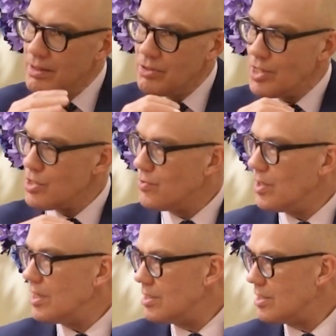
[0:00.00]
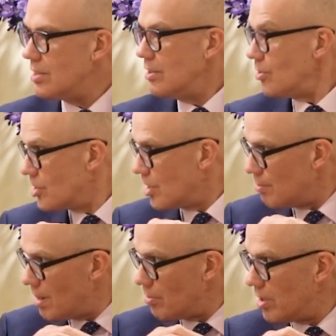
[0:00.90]
transferred into long-term
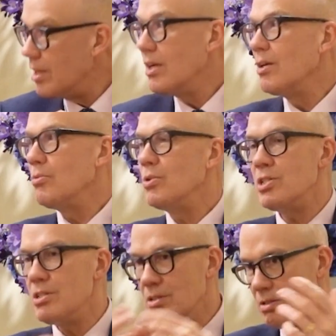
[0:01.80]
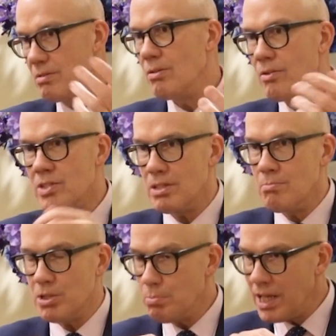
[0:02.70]
memory, which is obviously
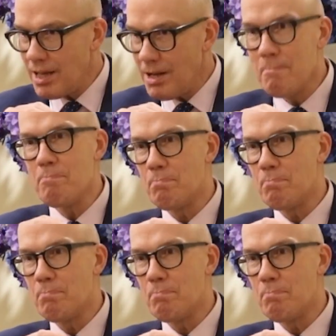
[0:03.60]
much bigger